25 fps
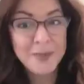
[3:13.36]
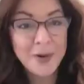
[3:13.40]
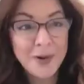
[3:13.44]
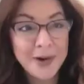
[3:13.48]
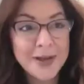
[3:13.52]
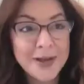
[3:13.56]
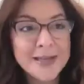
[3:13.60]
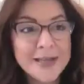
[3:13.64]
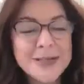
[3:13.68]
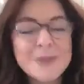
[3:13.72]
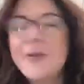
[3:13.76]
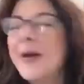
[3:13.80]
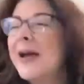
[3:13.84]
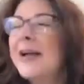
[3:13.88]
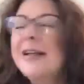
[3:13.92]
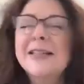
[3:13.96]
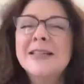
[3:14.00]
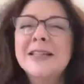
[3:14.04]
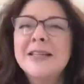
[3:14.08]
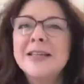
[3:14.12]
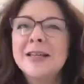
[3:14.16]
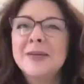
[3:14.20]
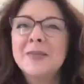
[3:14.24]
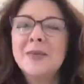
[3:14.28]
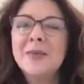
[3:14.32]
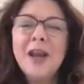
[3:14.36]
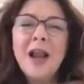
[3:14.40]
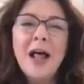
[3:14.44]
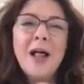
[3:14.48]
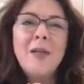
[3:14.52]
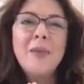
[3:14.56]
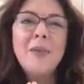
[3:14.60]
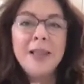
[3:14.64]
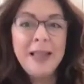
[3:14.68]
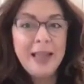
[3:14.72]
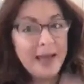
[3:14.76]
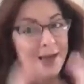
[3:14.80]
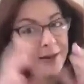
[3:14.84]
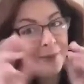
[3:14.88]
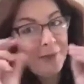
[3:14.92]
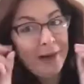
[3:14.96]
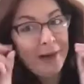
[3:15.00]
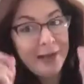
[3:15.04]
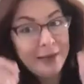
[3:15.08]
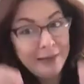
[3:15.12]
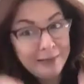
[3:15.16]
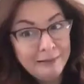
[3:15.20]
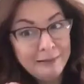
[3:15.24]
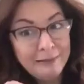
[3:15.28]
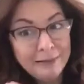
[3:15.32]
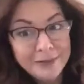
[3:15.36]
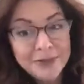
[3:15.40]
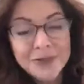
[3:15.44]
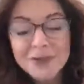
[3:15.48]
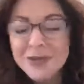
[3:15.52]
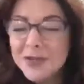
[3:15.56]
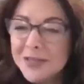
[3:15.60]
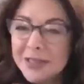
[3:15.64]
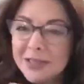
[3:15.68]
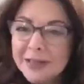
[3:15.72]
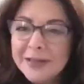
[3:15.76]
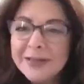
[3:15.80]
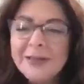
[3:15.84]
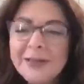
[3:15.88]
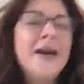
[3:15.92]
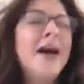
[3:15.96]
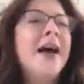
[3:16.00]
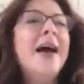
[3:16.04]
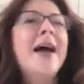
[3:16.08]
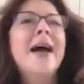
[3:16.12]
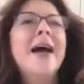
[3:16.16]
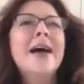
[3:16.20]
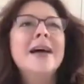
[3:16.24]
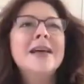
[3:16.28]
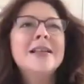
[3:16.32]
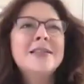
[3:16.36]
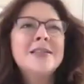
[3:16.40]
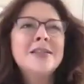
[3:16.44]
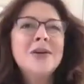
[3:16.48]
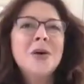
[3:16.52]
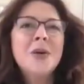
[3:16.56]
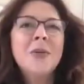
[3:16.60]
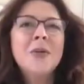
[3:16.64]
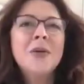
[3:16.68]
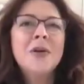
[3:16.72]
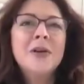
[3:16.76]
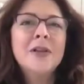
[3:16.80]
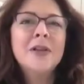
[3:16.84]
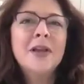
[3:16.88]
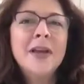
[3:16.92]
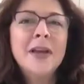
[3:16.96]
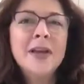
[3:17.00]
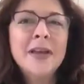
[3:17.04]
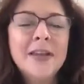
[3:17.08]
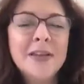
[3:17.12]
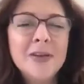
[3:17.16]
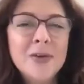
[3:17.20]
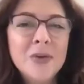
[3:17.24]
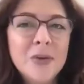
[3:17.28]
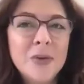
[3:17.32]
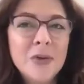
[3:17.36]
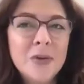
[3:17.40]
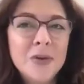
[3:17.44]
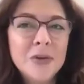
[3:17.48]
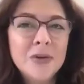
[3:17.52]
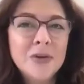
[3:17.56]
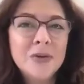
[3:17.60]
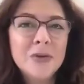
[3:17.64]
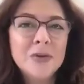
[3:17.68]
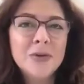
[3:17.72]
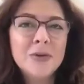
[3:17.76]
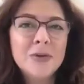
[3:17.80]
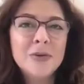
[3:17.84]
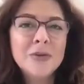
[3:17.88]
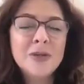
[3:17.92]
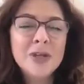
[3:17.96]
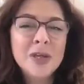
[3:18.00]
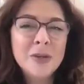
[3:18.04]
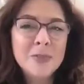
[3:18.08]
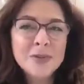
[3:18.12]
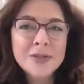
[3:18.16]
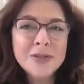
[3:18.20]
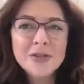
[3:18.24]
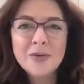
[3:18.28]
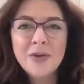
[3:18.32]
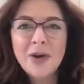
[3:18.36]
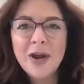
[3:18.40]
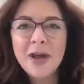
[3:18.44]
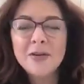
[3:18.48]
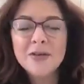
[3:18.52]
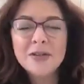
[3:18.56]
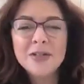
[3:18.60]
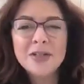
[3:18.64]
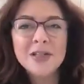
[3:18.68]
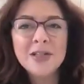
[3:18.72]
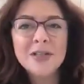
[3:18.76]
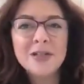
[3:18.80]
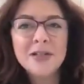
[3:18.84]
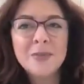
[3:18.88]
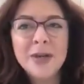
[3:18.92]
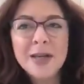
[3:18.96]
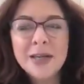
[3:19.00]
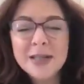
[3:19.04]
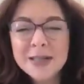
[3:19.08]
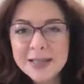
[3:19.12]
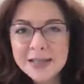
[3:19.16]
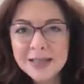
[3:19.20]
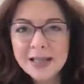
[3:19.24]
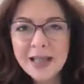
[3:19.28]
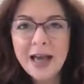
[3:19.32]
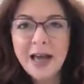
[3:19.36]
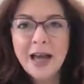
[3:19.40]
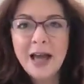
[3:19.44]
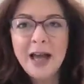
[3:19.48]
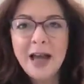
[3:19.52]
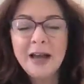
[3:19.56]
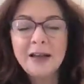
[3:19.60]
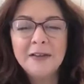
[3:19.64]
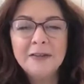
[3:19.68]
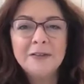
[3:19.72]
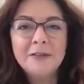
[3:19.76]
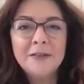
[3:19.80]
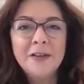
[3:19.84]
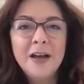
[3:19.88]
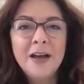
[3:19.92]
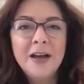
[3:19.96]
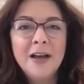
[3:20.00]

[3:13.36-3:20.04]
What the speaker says: I expected, but I'll be like, well, look, there's a little. And so they're like, you keep us grounded, you make us laugh.